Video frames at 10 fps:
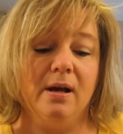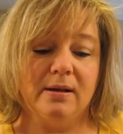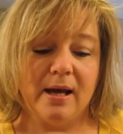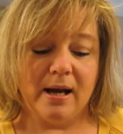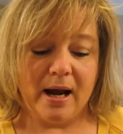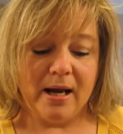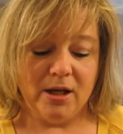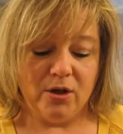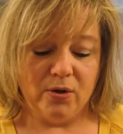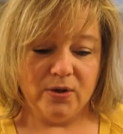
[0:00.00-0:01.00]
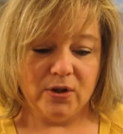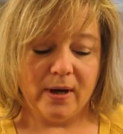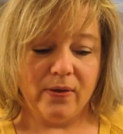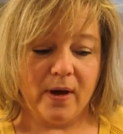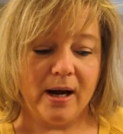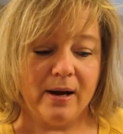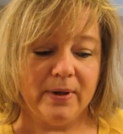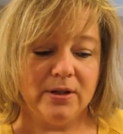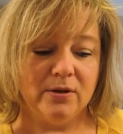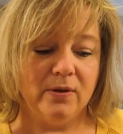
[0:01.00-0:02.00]
that I use. So I thought I
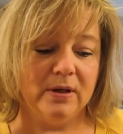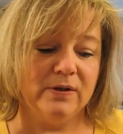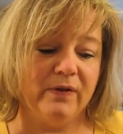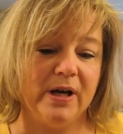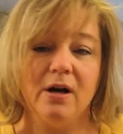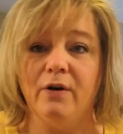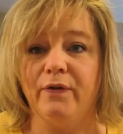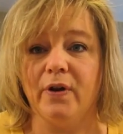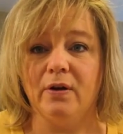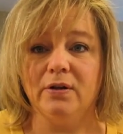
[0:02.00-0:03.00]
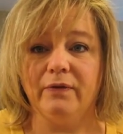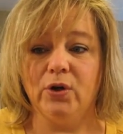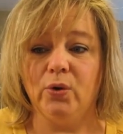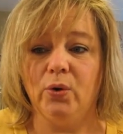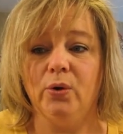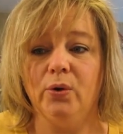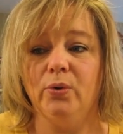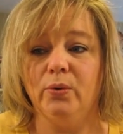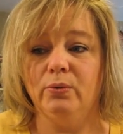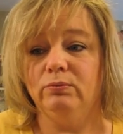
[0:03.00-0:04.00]
would do this video for those of you
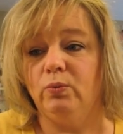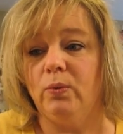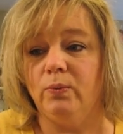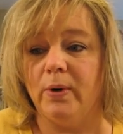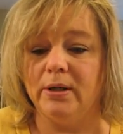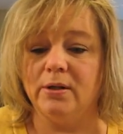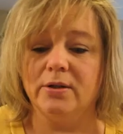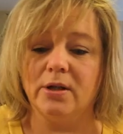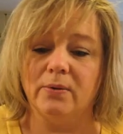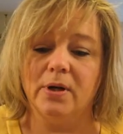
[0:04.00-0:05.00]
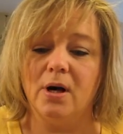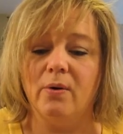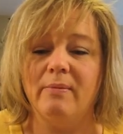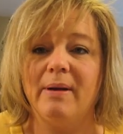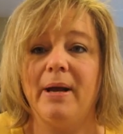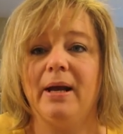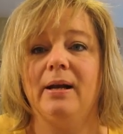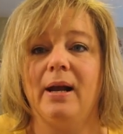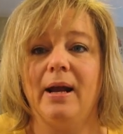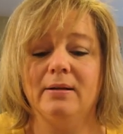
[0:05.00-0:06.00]
who wonder, don't know, and maybe I
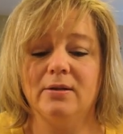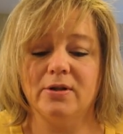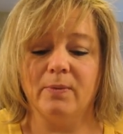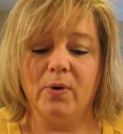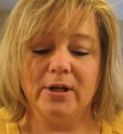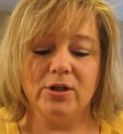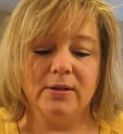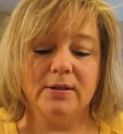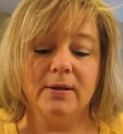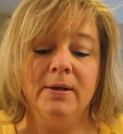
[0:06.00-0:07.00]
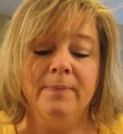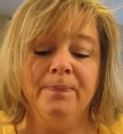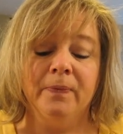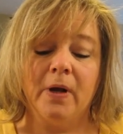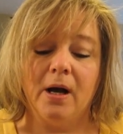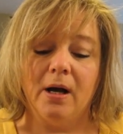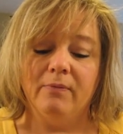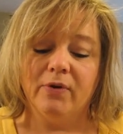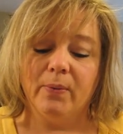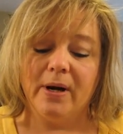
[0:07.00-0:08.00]
can answer some questions
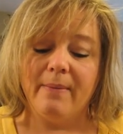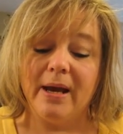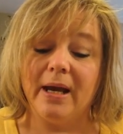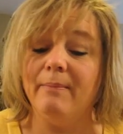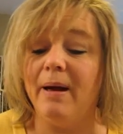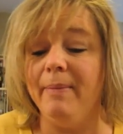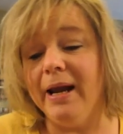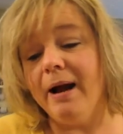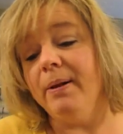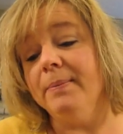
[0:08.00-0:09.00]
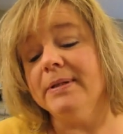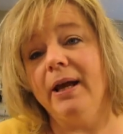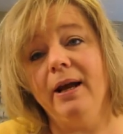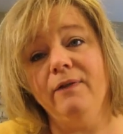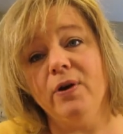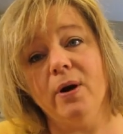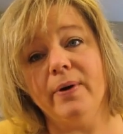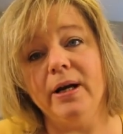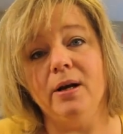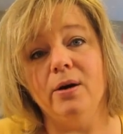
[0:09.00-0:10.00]
for when I'm making my mini albums. And if you
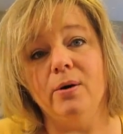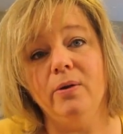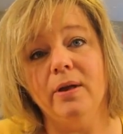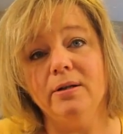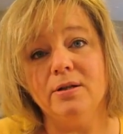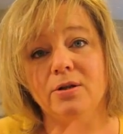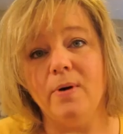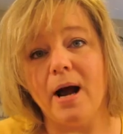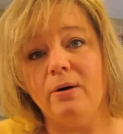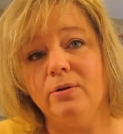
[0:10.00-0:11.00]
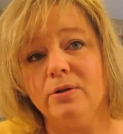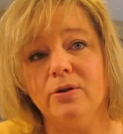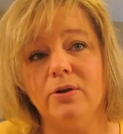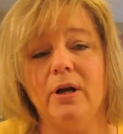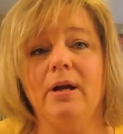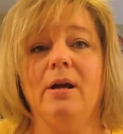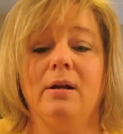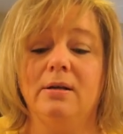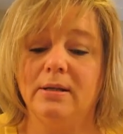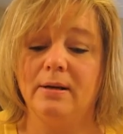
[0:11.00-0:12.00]
already know, then tune out,
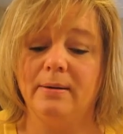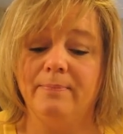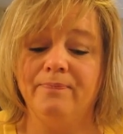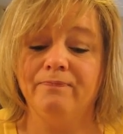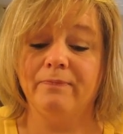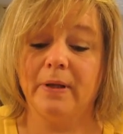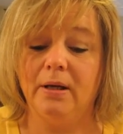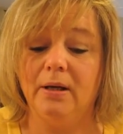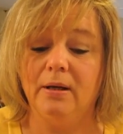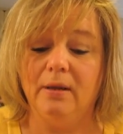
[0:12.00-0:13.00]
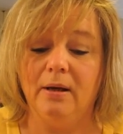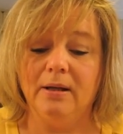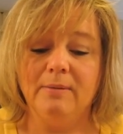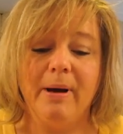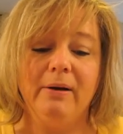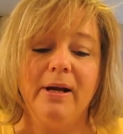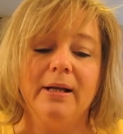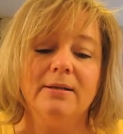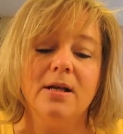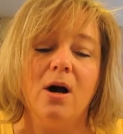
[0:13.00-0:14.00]
and that's about
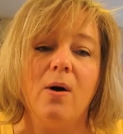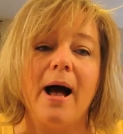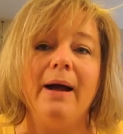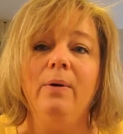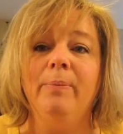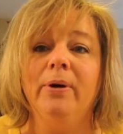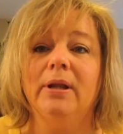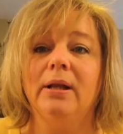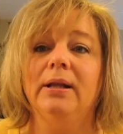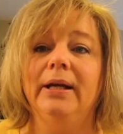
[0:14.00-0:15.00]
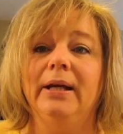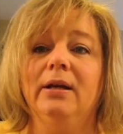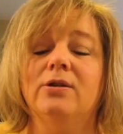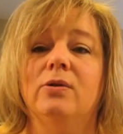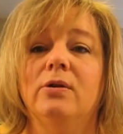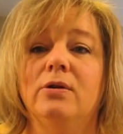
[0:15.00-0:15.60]
it. So I will put the link to